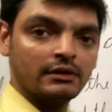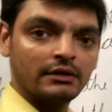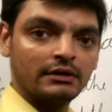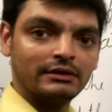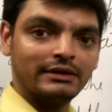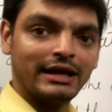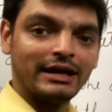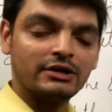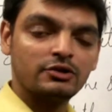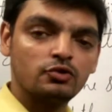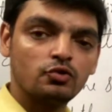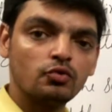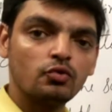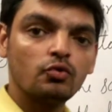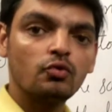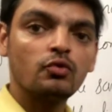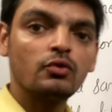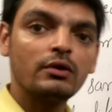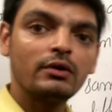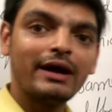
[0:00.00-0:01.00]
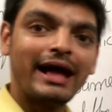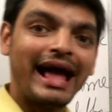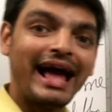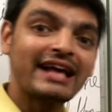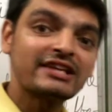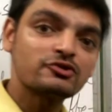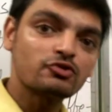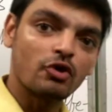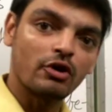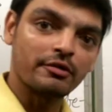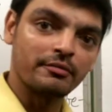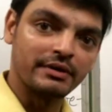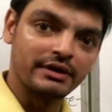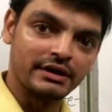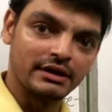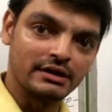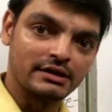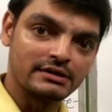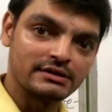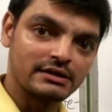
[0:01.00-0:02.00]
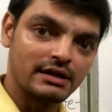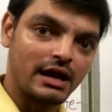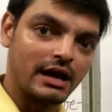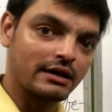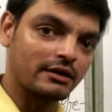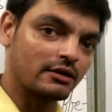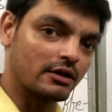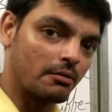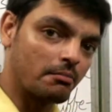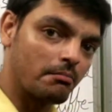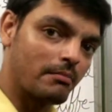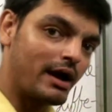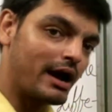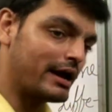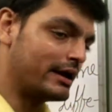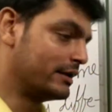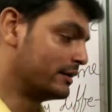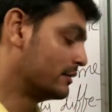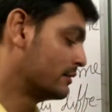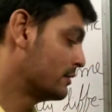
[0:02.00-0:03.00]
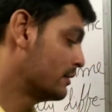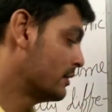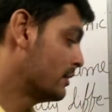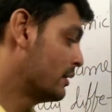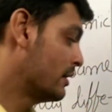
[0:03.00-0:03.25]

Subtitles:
Their two s orbitals are combined